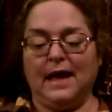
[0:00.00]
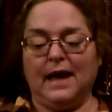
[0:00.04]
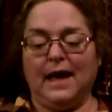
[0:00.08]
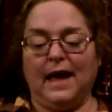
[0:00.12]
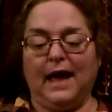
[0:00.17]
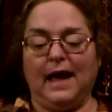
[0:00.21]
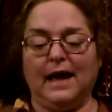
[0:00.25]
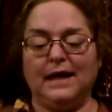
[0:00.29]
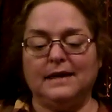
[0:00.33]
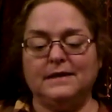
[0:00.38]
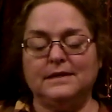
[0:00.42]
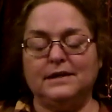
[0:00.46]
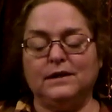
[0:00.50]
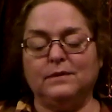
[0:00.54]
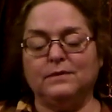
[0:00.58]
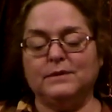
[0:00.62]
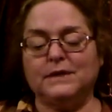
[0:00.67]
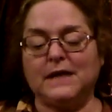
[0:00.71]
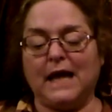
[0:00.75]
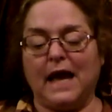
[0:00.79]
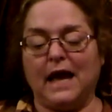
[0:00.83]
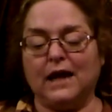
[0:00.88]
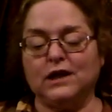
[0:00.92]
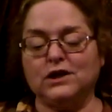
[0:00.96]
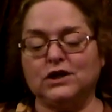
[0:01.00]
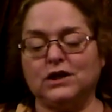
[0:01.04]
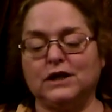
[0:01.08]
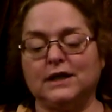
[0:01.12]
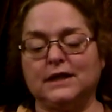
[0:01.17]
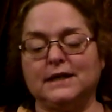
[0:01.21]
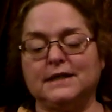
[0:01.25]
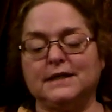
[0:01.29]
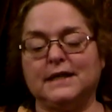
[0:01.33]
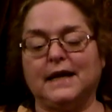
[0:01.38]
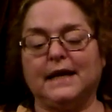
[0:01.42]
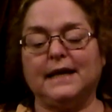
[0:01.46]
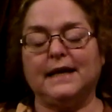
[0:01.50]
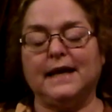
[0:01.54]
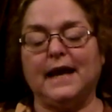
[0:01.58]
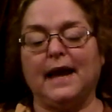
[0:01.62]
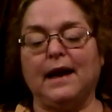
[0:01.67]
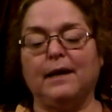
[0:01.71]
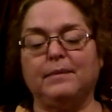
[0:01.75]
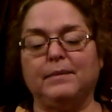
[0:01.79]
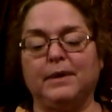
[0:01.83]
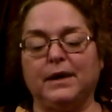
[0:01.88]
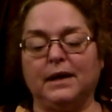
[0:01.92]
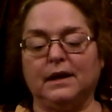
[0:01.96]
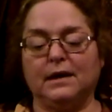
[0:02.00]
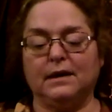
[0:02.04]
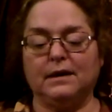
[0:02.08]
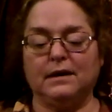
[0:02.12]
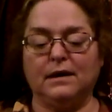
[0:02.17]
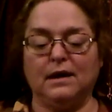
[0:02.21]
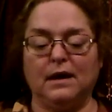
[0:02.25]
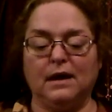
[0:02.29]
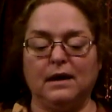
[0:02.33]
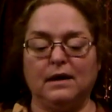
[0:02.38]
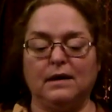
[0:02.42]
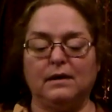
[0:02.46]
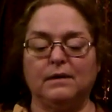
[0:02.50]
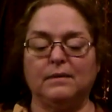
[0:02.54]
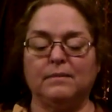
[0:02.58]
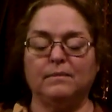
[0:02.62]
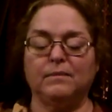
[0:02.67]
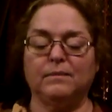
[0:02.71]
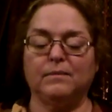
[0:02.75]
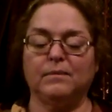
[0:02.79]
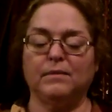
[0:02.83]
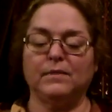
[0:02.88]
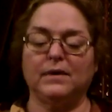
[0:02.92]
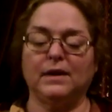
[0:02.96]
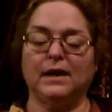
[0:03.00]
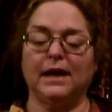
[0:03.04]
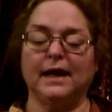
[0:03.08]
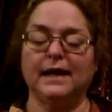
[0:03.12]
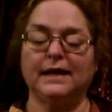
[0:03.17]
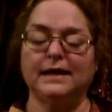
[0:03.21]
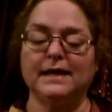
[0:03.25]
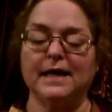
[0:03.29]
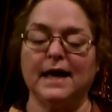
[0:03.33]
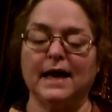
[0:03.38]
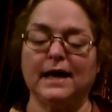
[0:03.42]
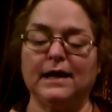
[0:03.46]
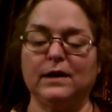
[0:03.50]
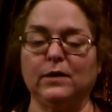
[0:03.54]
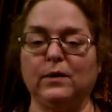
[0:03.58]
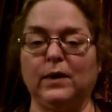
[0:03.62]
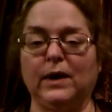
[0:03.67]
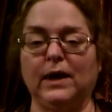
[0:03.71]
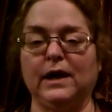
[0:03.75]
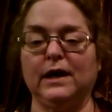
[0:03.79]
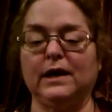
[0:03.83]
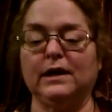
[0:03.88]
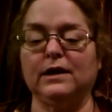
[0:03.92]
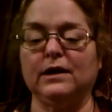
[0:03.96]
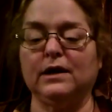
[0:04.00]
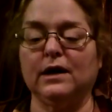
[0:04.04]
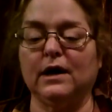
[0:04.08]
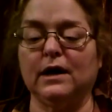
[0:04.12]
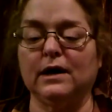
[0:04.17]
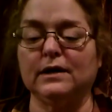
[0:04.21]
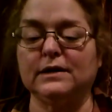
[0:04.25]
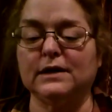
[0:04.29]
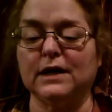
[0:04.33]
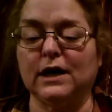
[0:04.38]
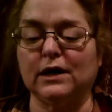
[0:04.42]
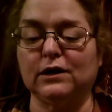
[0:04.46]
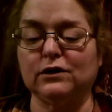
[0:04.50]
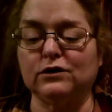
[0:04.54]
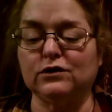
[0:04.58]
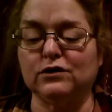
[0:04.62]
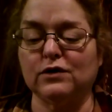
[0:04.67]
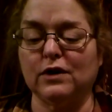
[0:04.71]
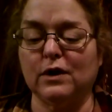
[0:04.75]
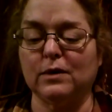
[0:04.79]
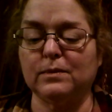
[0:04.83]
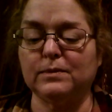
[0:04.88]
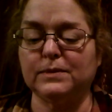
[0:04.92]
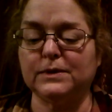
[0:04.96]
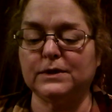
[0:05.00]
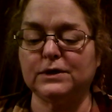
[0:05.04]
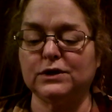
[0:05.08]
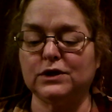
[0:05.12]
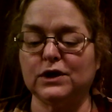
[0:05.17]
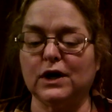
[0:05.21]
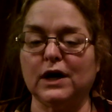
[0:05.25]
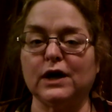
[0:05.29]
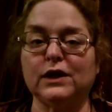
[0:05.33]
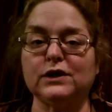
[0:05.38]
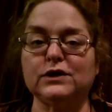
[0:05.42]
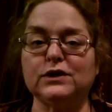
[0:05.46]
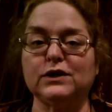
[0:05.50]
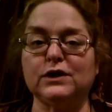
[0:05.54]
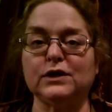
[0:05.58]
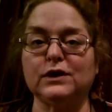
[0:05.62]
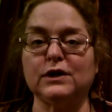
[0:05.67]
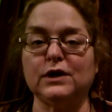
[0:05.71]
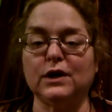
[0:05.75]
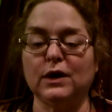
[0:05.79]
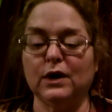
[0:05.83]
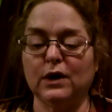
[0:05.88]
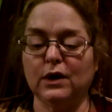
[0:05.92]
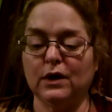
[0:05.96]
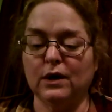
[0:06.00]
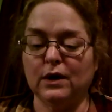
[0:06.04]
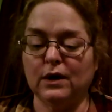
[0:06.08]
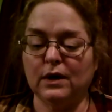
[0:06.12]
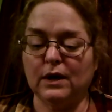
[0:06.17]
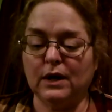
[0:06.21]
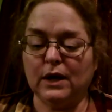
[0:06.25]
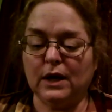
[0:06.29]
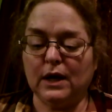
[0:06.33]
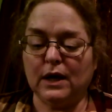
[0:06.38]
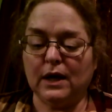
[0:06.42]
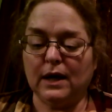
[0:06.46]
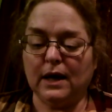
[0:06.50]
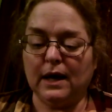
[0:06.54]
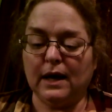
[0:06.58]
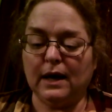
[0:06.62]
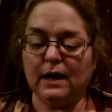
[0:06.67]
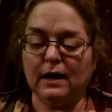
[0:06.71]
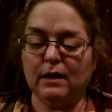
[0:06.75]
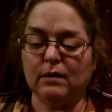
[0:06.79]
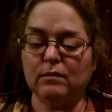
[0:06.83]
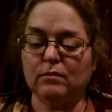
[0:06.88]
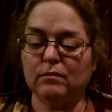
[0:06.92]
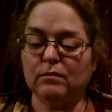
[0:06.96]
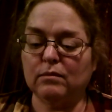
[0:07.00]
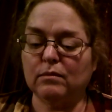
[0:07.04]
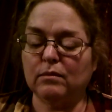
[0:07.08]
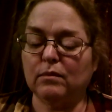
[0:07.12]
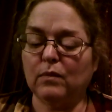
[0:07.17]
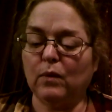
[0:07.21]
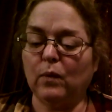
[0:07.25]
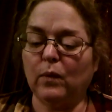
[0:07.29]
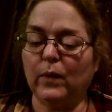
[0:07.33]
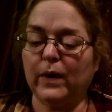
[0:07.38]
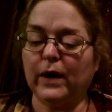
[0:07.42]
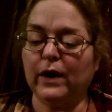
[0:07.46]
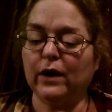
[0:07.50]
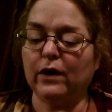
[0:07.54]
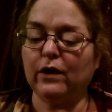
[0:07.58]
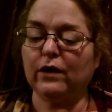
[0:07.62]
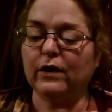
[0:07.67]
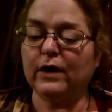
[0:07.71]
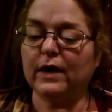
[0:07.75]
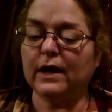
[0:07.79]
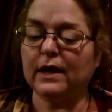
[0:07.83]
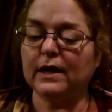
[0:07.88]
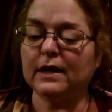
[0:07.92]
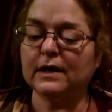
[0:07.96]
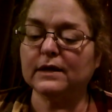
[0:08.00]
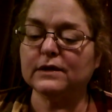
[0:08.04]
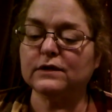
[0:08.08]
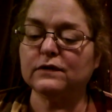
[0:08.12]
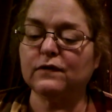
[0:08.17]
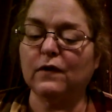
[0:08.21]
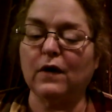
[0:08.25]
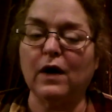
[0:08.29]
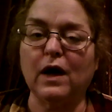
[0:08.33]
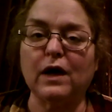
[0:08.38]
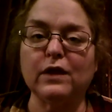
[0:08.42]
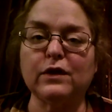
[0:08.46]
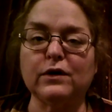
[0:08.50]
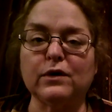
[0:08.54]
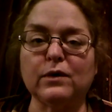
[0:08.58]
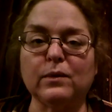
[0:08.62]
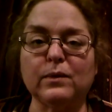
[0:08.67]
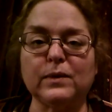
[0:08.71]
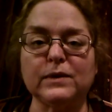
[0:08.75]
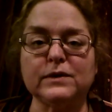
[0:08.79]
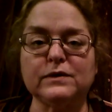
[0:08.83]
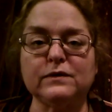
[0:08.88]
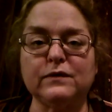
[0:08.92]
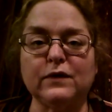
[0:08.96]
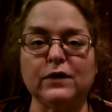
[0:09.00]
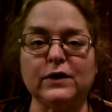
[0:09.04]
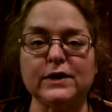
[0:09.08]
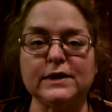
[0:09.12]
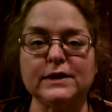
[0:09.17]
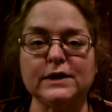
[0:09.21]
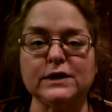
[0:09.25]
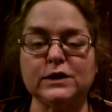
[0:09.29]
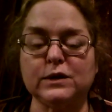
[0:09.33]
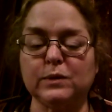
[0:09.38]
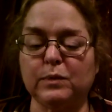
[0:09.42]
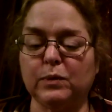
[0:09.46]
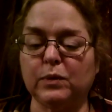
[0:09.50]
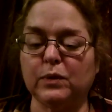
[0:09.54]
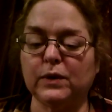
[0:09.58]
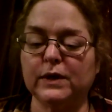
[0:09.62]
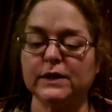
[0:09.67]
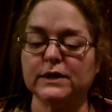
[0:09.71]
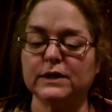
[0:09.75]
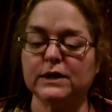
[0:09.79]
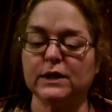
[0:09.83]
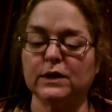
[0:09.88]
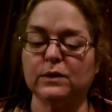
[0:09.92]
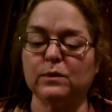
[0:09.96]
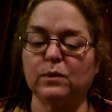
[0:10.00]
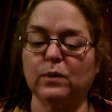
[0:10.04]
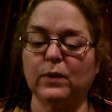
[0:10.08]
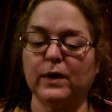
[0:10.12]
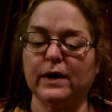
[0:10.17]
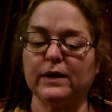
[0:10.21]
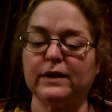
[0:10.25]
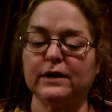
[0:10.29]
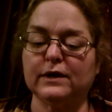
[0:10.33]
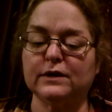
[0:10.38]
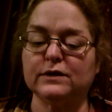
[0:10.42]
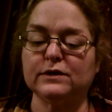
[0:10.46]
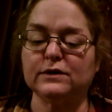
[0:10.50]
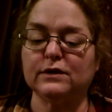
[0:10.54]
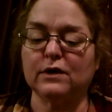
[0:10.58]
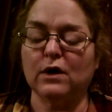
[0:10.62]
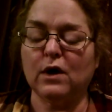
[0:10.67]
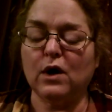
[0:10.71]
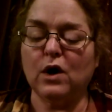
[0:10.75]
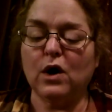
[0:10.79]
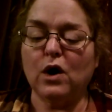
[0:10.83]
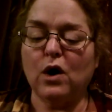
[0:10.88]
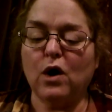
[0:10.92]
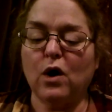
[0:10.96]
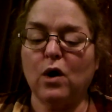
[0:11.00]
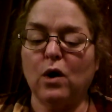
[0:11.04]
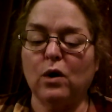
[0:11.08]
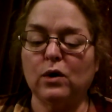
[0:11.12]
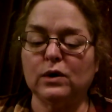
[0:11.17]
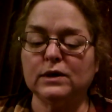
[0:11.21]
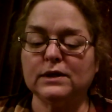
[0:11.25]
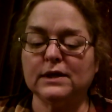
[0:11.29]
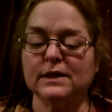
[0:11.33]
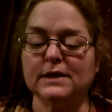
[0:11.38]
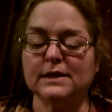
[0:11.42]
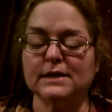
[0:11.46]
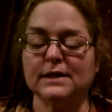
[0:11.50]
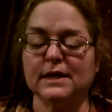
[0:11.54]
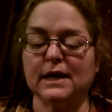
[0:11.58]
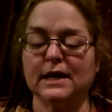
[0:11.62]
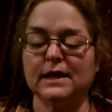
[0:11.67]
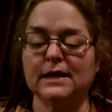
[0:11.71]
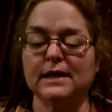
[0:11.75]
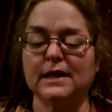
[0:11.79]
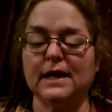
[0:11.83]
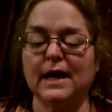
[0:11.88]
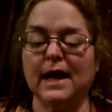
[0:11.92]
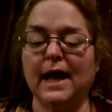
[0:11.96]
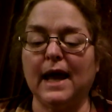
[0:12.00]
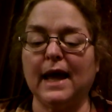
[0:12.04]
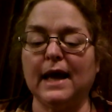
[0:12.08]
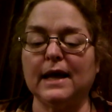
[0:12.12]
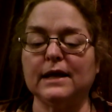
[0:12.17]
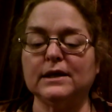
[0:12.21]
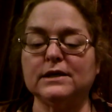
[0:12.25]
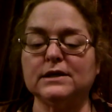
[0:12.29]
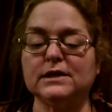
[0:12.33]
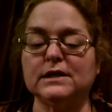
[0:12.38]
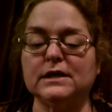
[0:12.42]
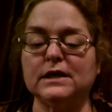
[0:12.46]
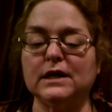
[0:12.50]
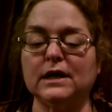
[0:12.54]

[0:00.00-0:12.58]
And there was actually a dynamic like that in Donald Trump's childhood where his father was very disappointed with his oldest son, and